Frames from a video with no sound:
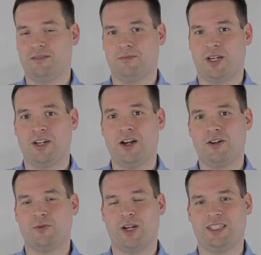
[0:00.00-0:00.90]
my daughter
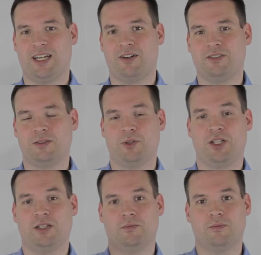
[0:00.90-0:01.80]
right down to
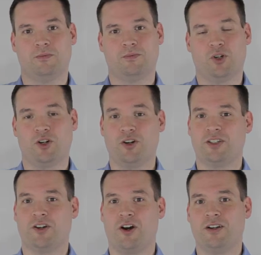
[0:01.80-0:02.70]
put her in the
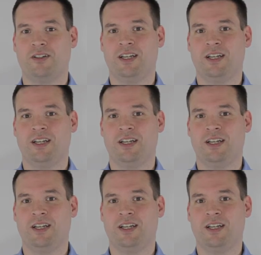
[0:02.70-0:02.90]
car,